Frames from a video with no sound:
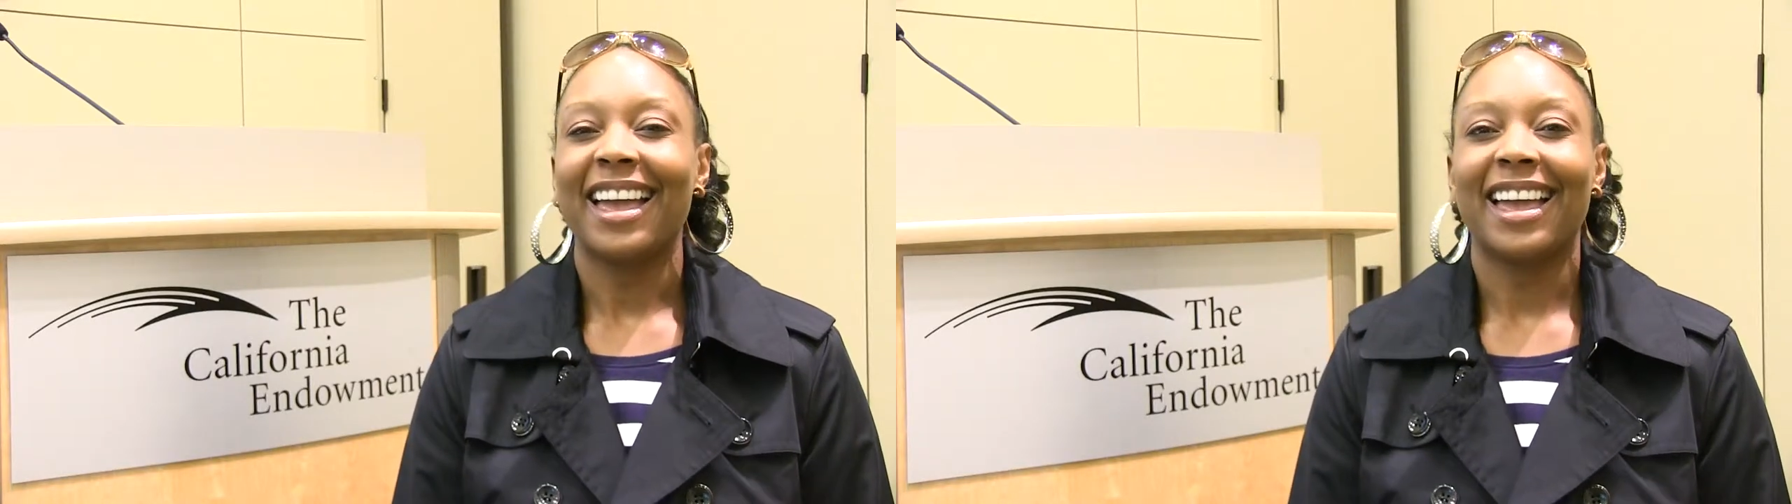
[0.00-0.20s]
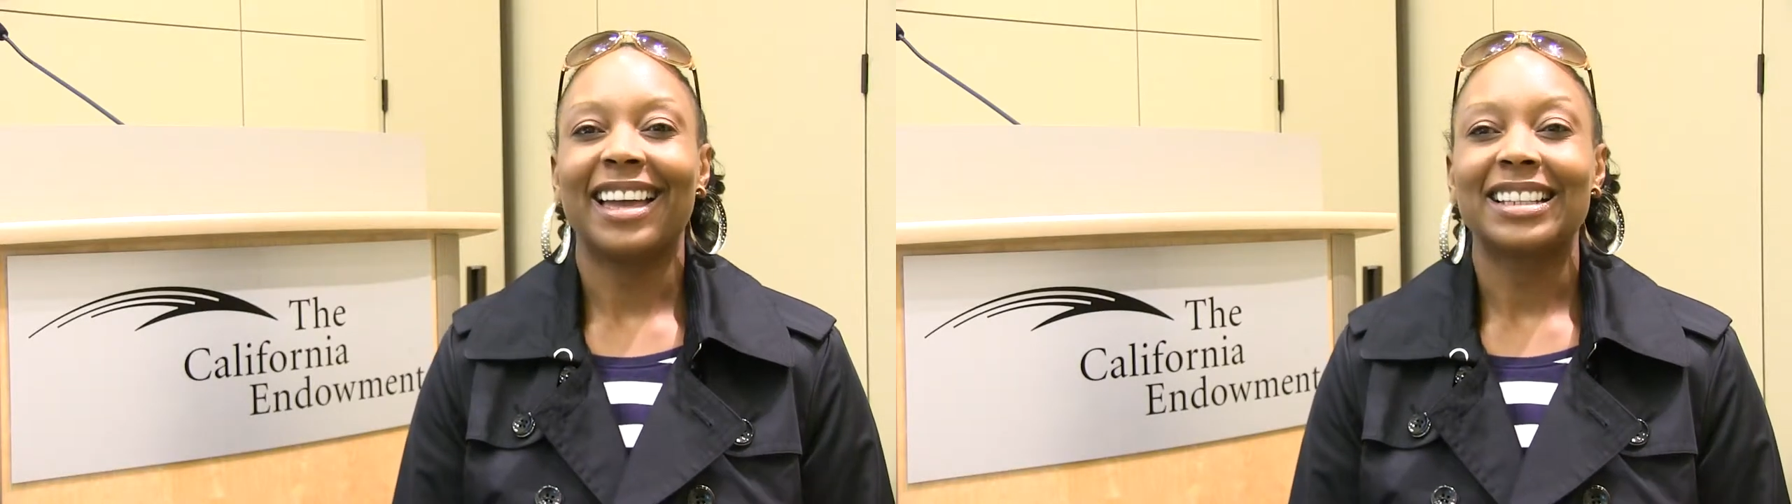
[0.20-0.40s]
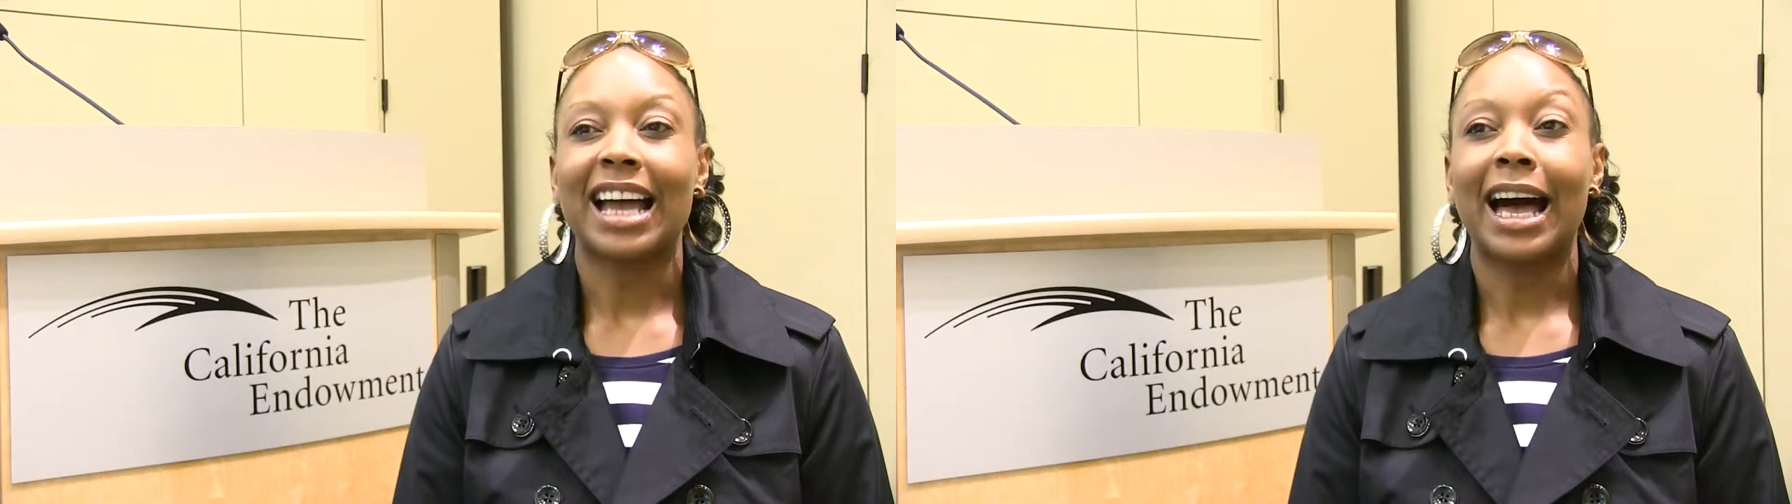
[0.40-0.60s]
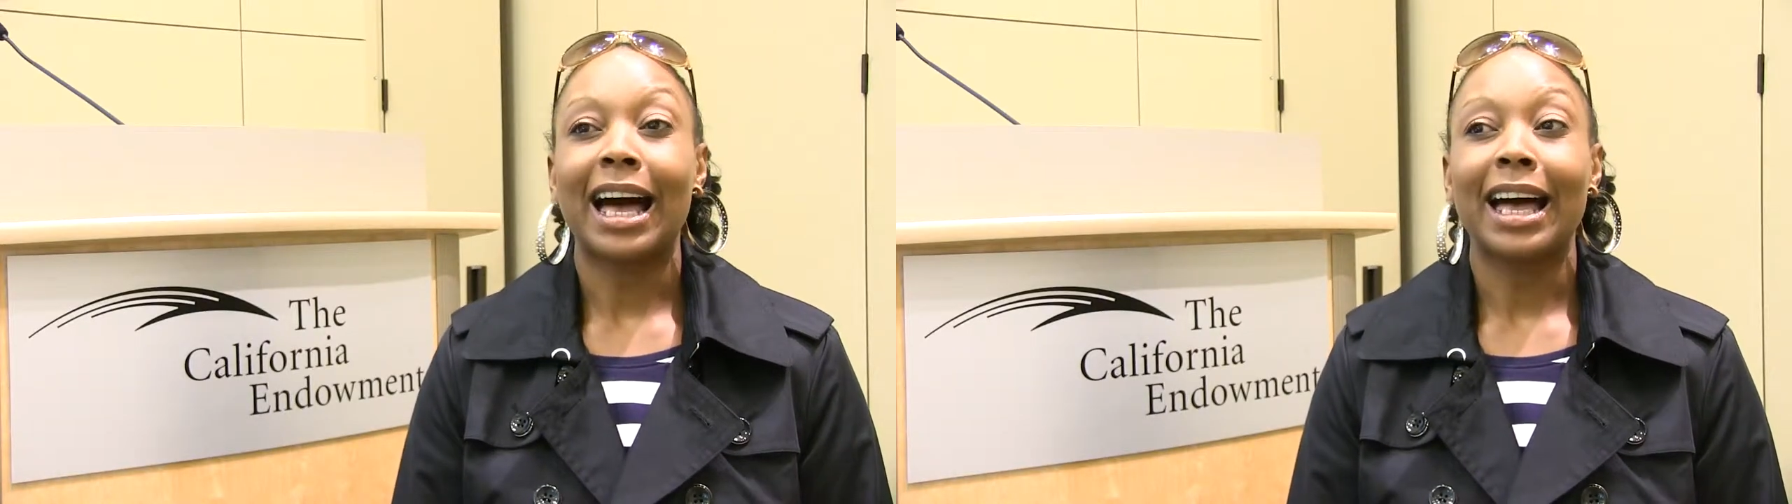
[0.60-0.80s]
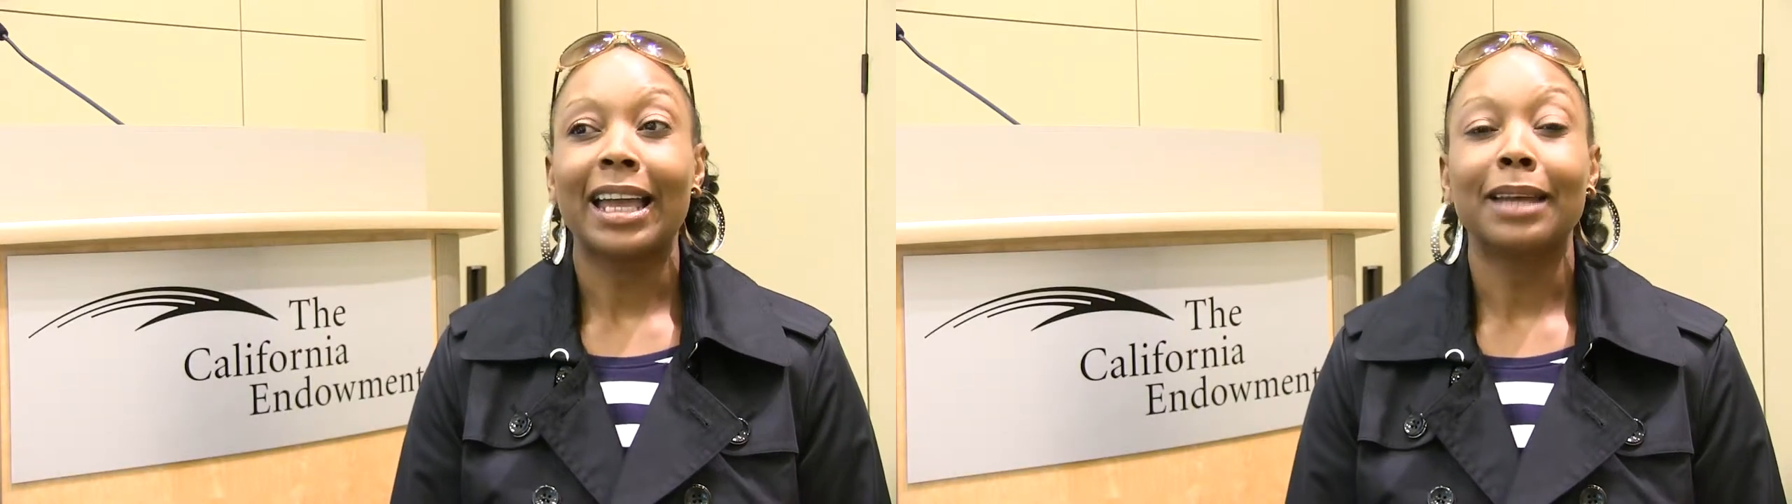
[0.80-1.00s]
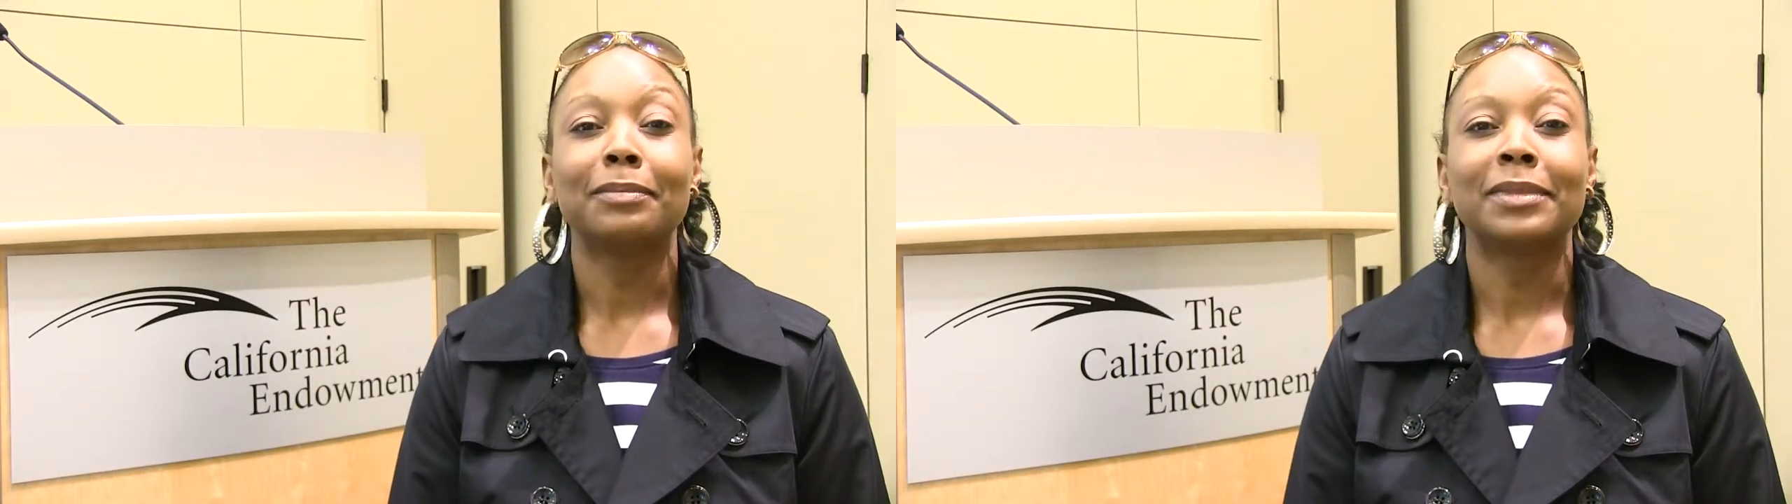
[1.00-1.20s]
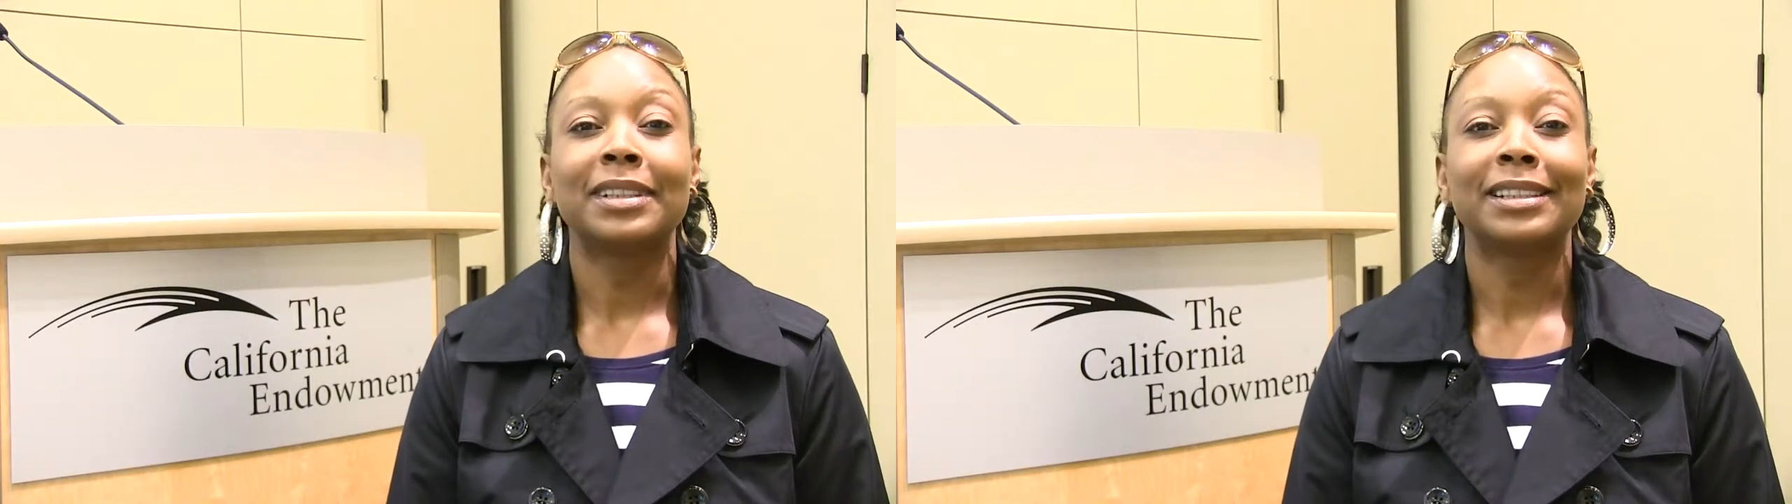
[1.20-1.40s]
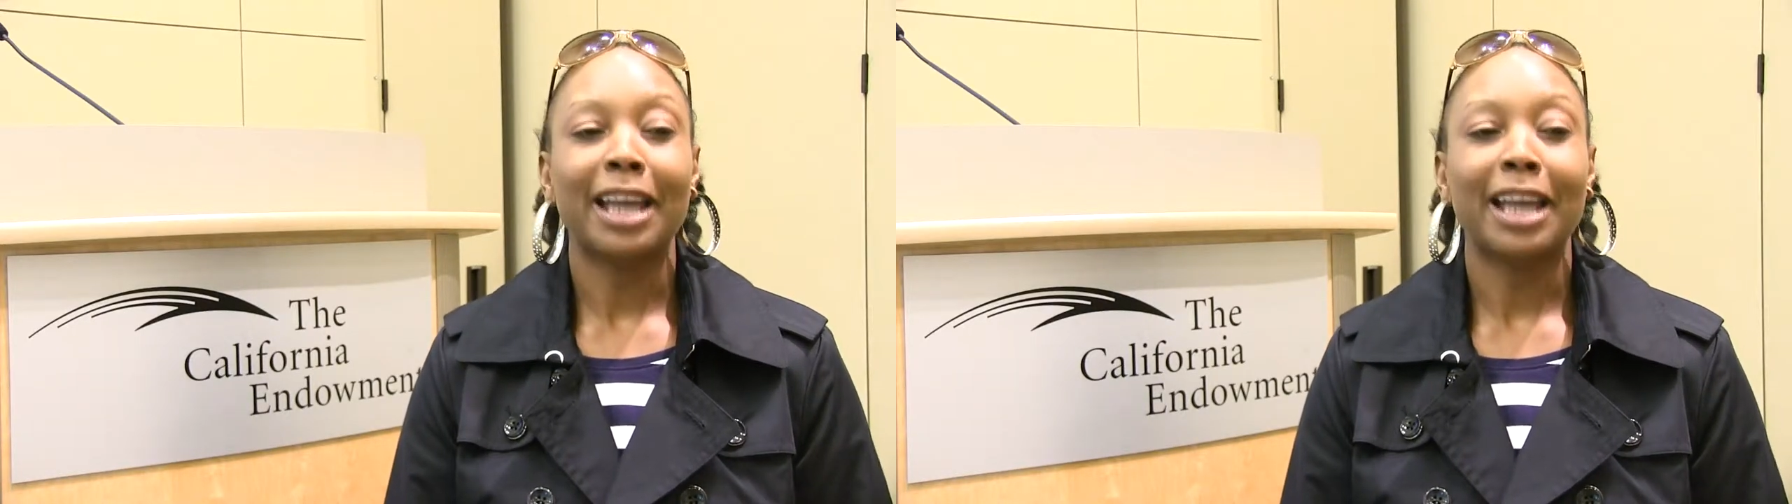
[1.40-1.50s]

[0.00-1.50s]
and I am